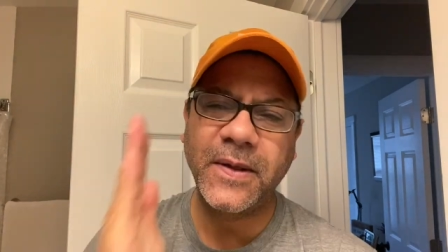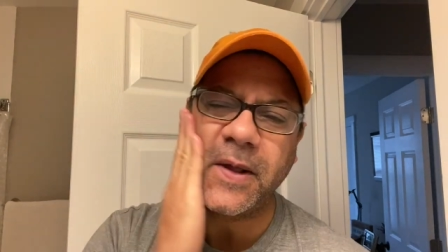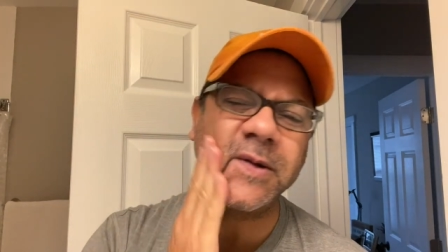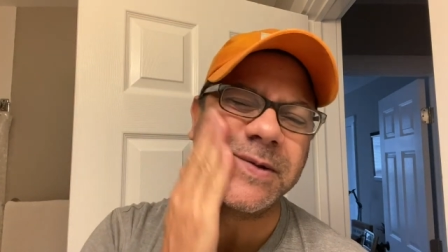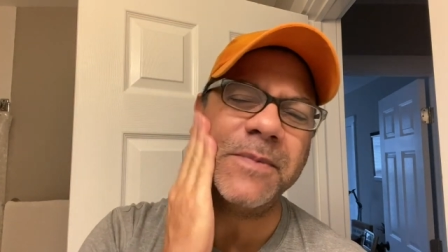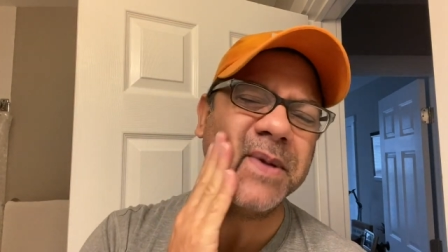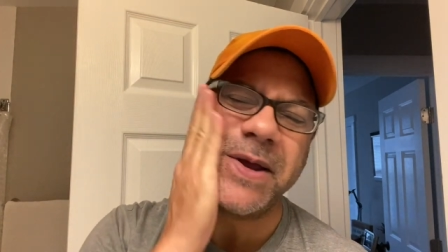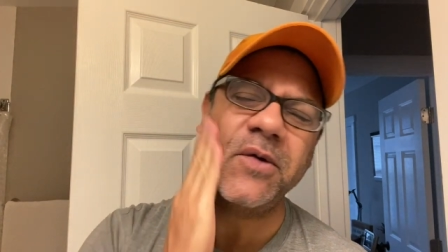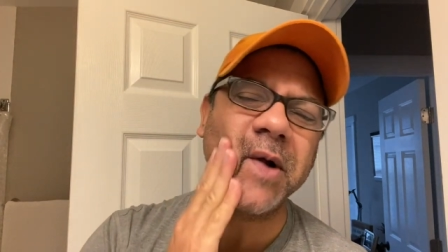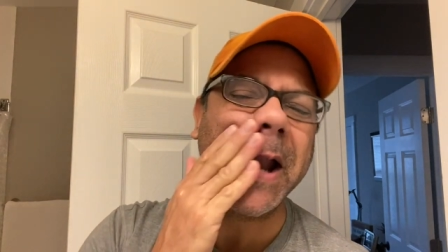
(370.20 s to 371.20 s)
Gets the
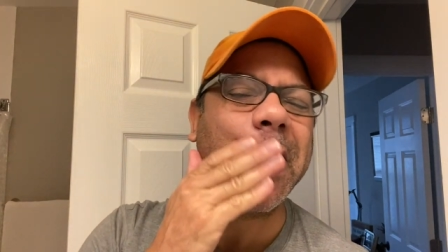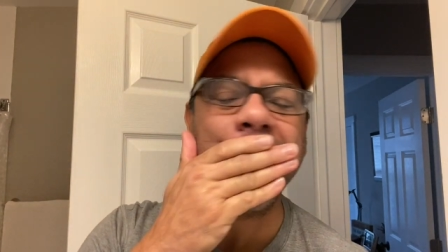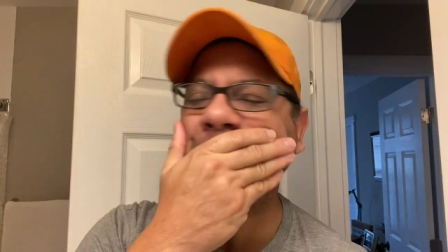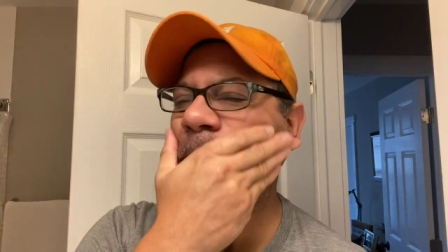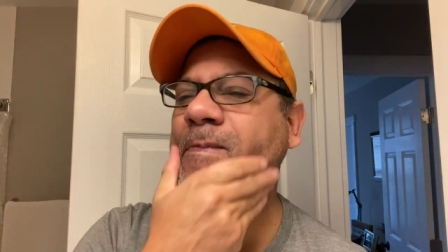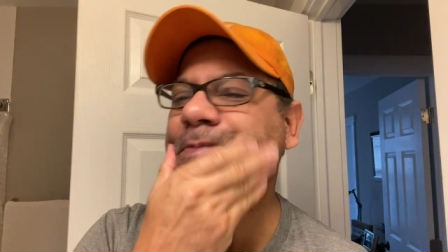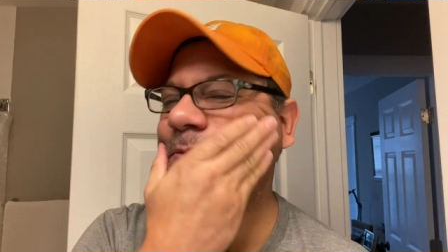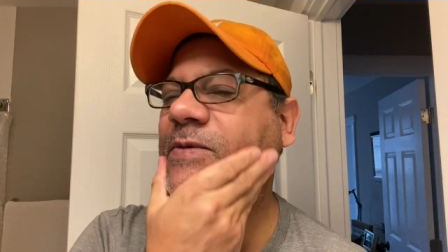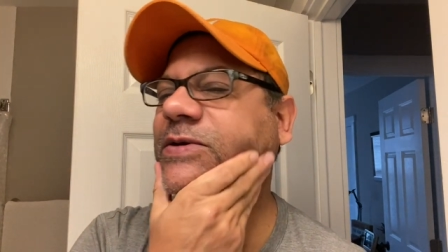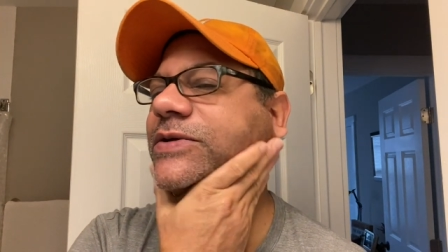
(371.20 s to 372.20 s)
beard ready
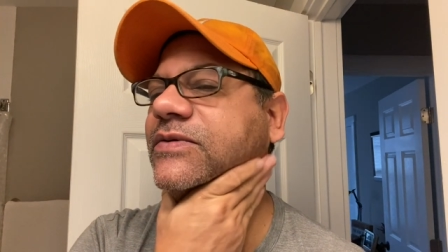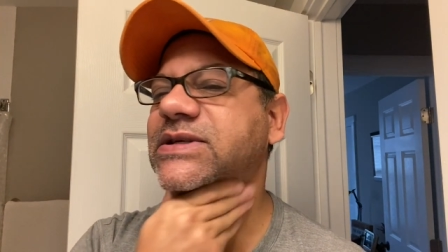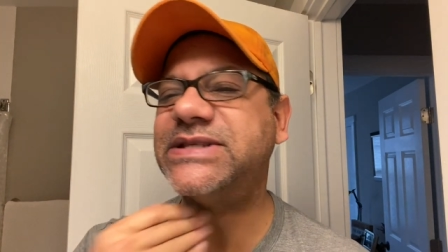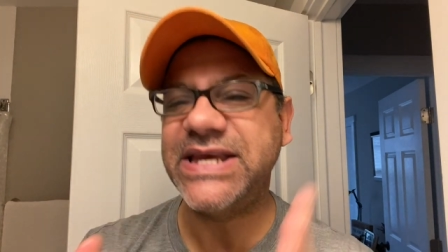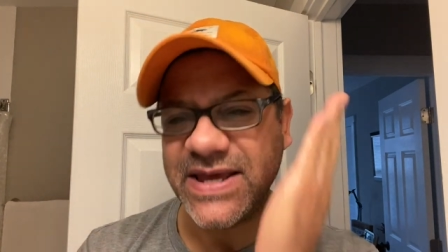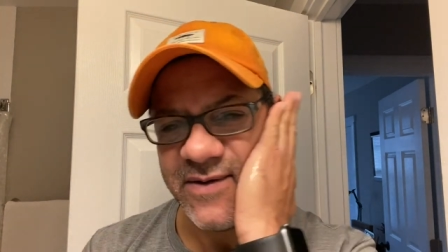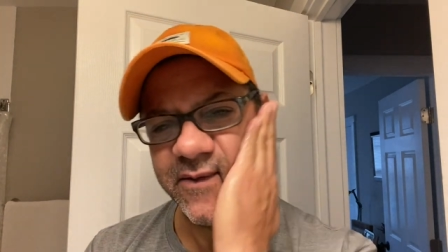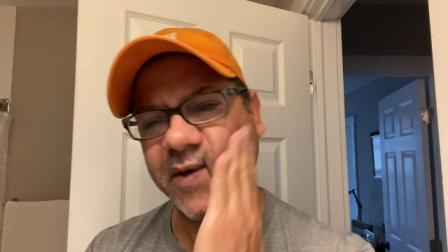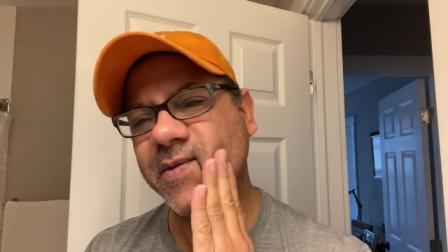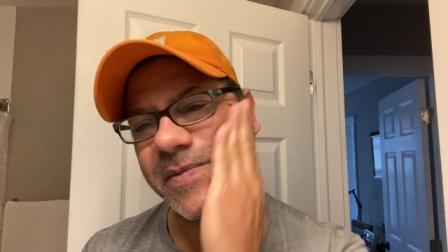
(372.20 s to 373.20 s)
to
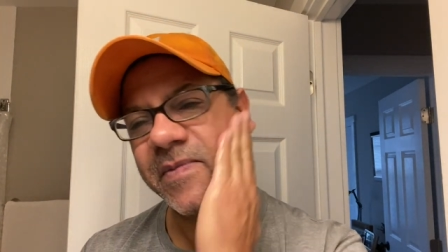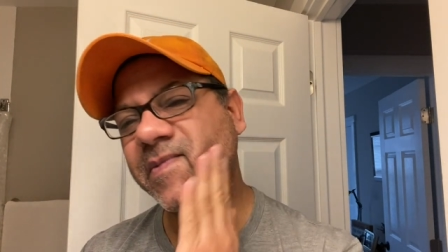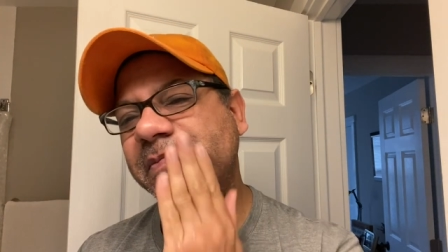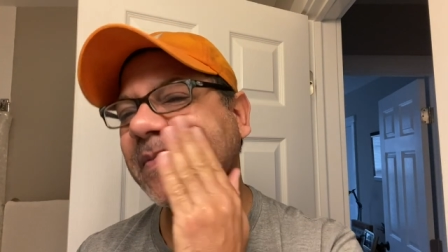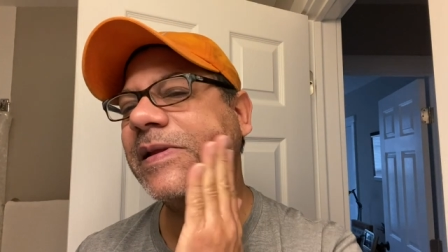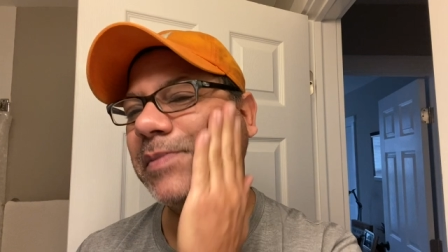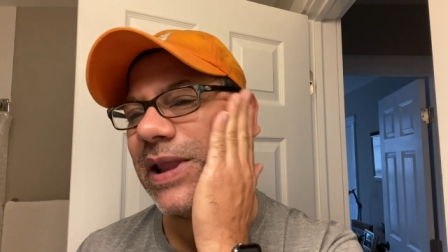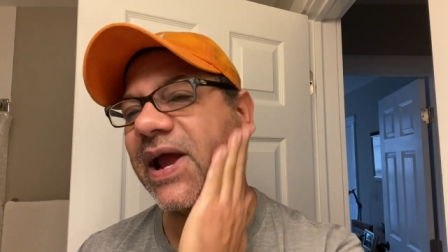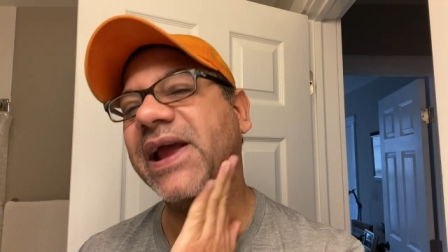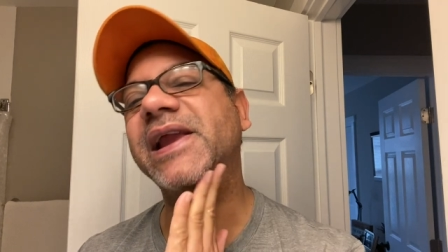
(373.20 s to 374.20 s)
receive the
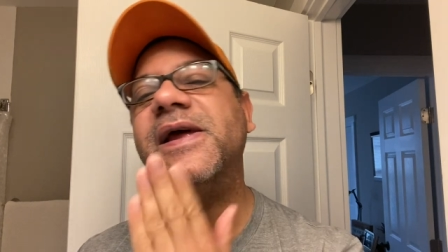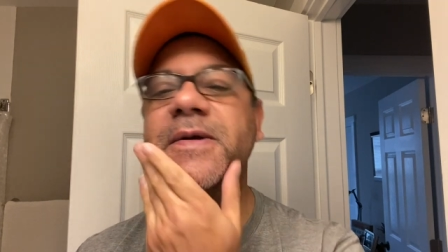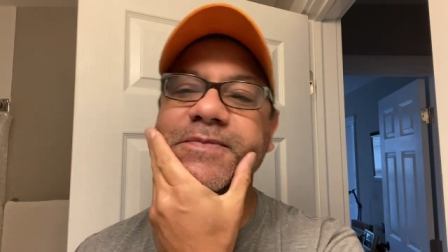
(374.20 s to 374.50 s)
blade.